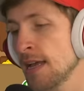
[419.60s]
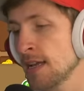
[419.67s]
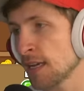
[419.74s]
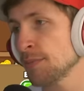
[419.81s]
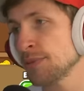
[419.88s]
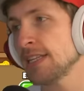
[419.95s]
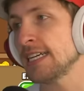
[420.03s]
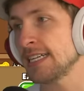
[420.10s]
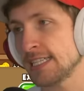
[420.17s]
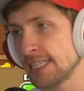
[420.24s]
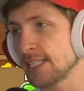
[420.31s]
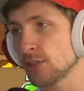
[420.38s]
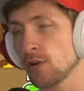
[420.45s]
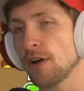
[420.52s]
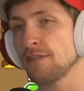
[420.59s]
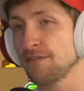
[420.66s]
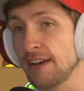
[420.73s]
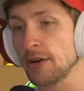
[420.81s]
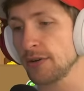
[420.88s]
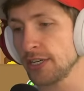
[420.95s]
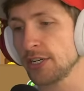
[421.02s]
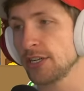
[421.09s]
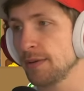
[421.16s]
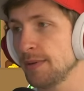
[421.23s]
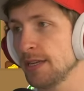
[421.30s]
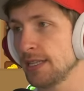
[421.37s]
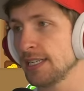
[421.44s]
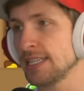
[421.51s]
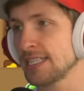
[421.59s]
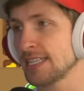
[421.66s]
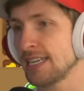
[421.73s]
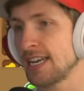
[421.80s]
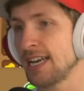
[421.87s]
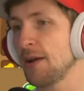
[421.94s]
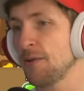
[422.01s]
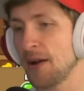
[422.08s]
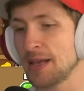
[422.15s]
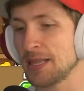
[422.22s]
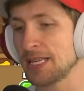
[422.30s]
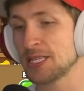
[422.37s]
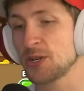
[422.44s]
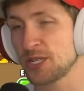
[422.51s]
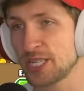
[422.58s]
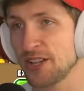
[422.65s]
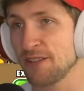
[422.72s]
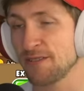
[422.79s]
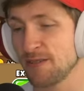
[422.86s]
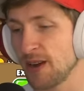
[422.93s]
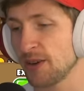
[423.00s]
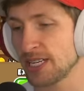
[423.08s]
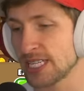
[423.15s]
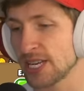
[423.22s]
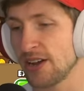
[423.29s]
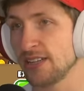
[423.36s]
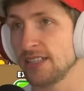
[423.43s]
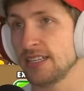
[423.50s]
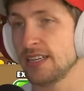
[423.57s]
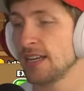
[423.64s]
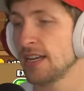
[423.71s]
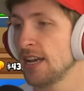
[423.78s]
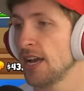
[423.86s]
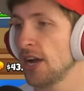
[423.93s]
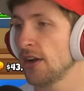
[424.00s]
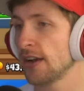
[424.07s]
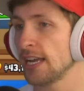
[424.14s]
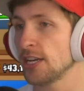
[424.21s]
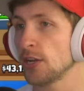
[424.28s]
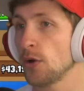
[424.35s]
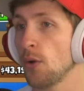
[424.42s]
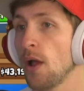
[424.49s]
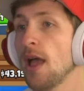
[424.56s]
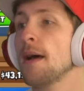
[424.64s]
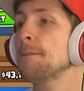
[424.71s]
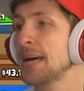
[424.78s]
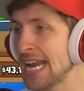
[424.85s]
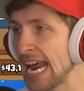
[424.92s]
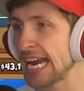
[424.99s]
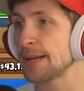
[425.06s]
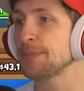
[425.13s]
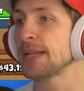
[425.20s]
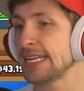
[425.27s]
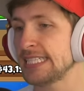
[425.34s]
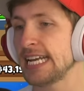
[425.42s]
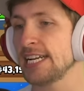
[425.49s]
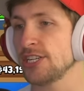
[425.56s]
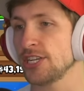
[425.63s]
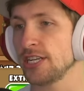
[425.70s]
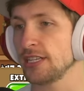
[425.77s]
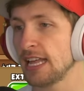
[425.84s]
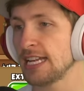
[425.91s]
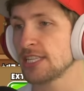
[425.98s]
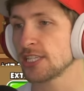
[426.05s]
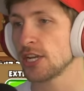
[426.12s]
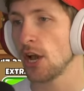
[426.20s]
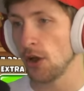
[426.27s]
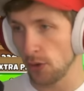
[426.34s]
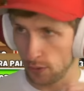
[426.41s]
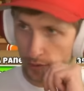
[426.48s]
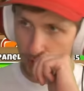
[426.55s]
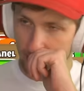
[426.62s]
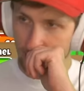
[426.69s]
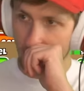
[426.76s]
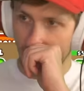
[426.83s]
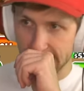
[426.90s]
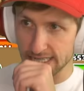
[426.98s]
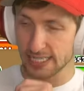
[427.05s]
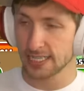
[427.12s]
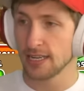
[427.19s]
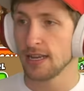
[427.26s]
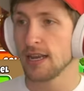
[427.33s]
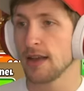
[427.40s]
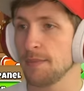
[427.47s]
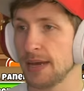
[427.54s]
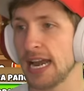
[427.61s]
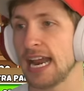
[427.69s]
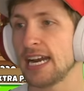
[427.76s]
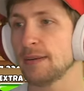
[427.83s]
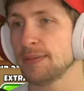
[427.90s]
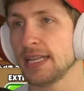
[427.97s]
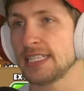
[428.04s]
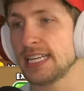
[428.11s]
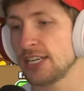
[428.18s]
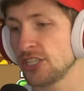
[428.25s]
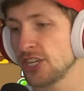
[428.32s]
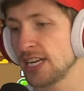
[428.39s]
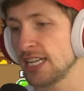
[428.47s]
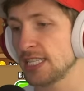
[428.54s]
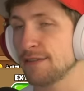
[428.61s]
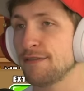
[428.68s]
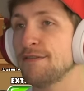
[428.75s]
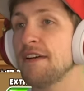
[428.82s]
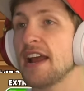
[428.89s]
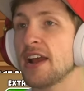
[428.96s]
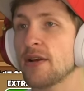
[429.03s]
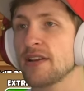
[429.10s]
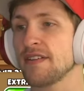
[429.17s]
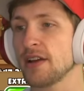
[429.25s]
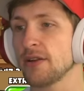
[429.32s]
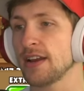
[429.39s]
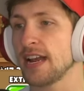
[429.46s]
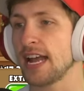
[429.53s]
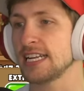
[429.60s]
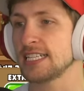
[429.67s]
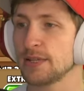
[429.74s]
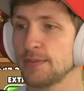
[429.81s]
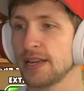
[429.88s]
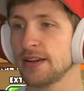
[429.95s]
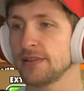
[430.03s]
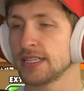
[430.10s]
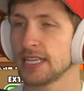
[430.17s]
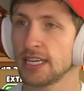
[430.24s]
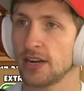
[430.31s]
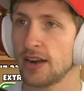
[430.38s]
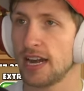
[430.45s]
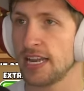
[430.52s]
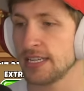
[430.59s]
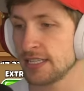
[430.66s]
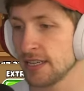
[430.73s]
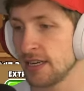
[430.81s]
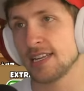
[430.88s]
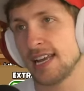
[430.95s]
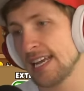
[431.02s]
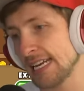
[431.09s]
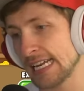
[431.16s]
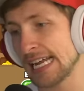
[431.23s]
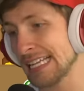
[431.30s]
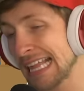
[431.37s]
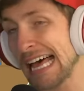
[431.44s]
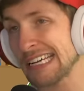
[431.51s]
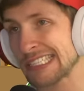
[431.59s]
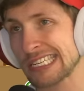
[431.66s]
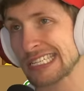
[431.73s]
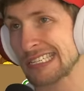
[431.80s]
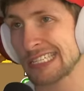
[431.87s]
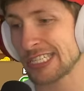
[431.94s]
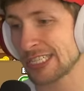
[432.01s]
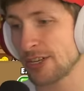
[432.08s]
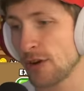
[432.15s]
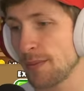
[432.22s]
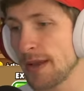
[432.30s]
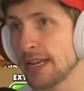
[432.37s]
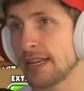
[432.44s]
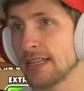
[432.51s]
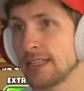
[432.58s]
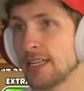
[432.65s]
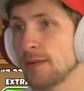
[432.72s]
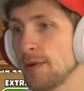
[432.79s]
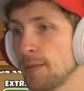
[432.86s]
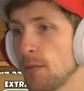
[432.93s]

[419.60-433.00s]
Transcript: complaining. These are all very good abilities, right? These are still very solid. Okay, new Banana Plantation. Let's go. Nice. Banana plantation is very, very nice to be able to get our hands on. It allows us to just start making a little bit